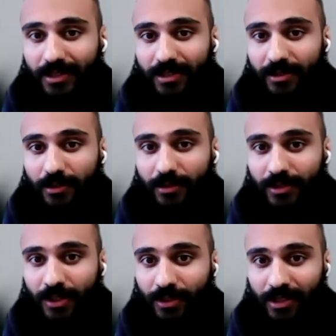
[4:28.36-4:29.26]
It is
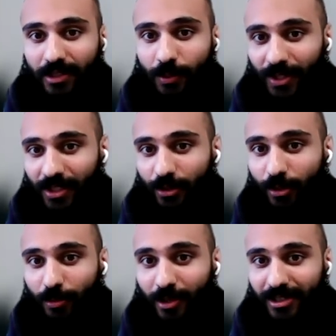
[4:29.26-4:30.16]
certainly
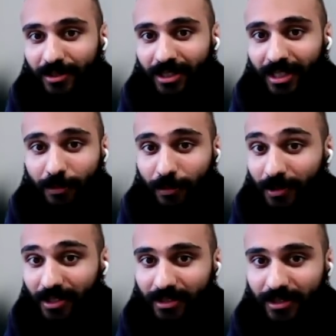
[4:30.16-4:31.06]
within your
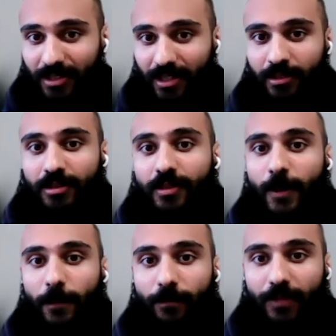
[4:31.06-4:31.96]
capabilities,
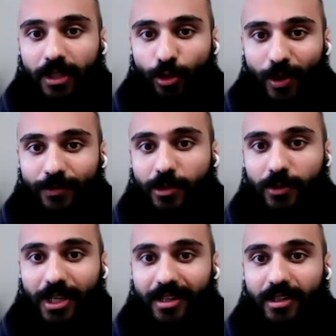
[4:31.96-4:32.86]
and
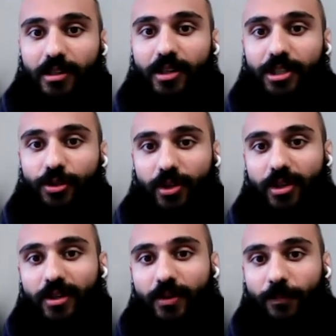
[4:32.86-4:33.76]
you have to look at it
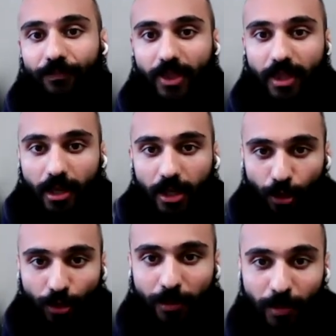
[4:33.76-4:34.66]
like you're
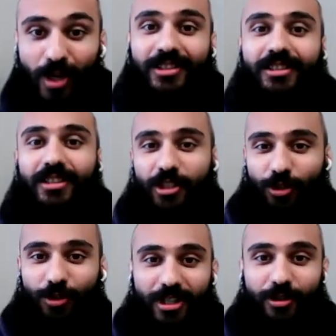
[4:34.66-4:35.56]
the
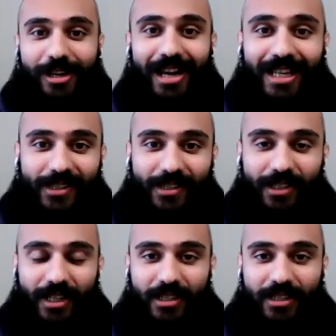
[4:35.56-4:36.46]
boss in your inner
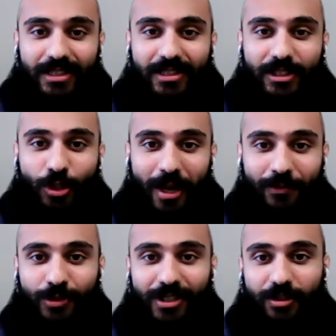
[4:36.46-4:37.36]
reality, and
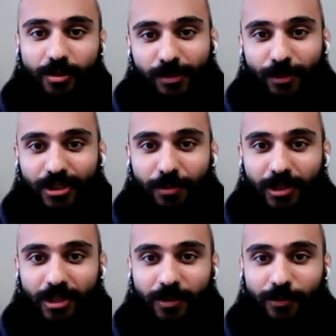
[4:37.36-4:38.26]
you have to take
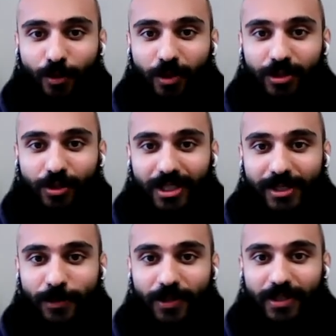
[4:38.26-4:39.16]
responsibility for
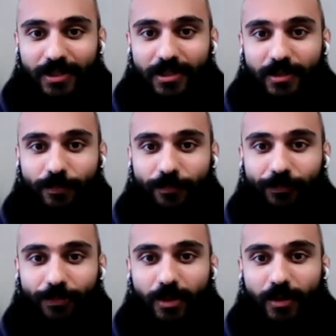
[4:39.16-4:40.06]
what you
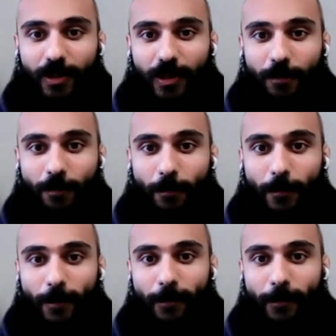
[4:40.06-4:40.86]
experience, right?